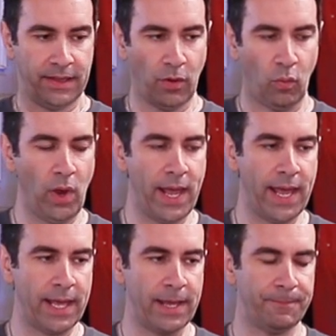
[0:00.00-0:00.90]
The
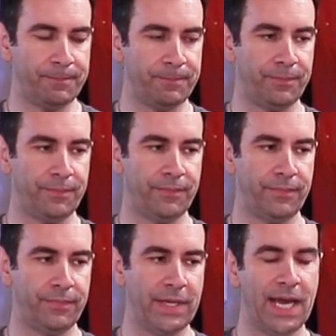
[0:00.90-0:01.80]
way
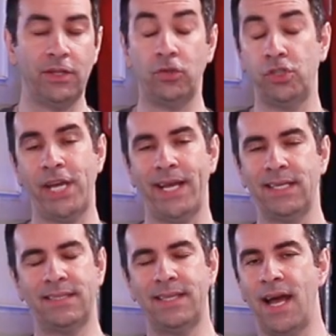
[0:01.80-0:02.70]
the idle
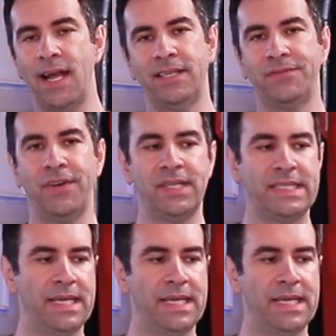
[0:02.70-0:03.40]
check is done, it's very